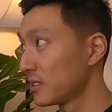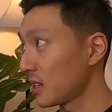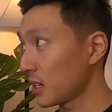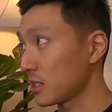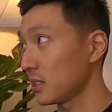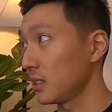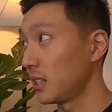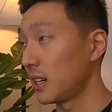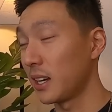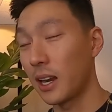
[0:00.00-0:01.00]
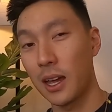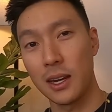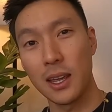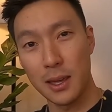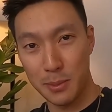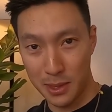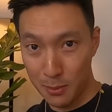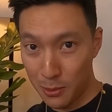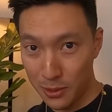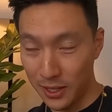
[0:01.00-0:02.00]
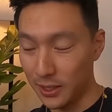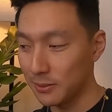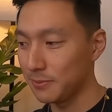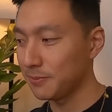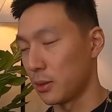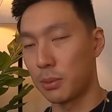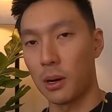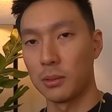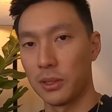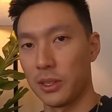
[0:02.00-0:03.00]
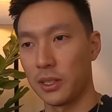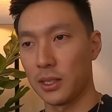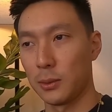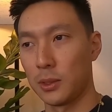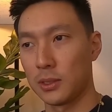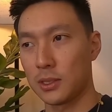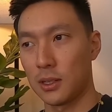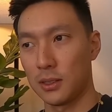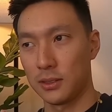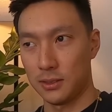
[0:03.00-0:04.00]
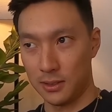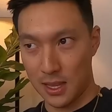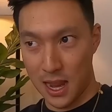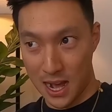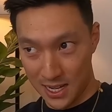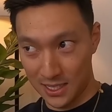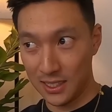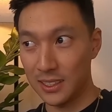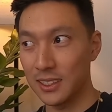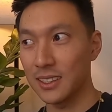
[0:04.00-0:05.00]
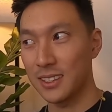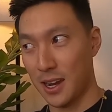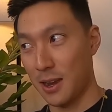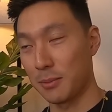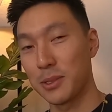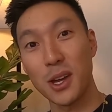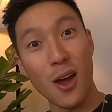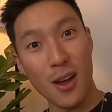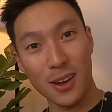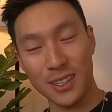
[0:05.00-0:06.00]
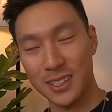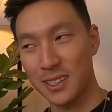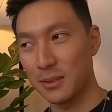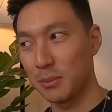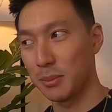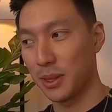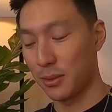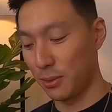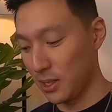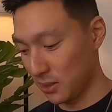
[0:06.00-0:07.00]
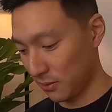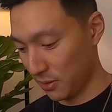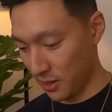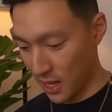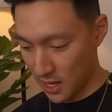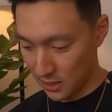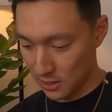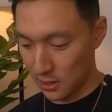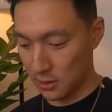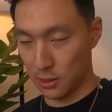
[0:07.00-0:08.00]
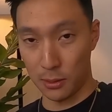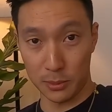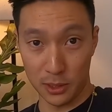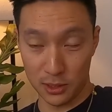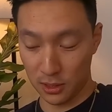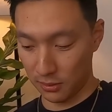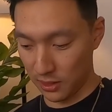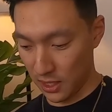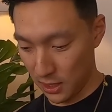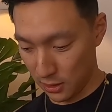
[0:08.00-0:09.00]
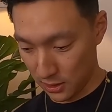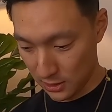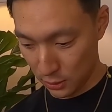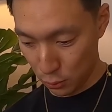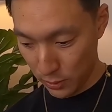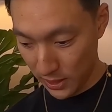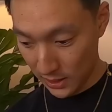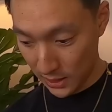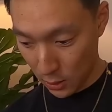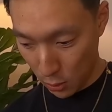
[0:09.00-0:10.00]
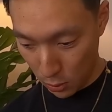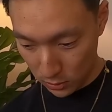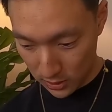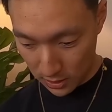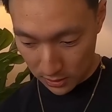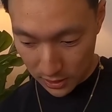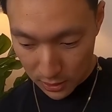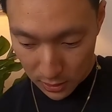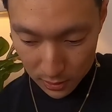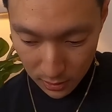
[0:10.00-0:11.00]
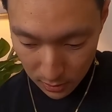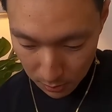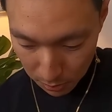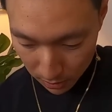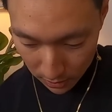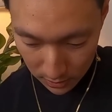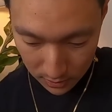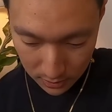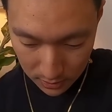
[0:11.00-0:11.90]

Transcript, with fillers: it's actually 9 a.m. in the morning, and you're probably thinking, well, it's called nighttime talks. But the reason for that is, sorry, I'm gonna turn off the heater because it's really cold down here, but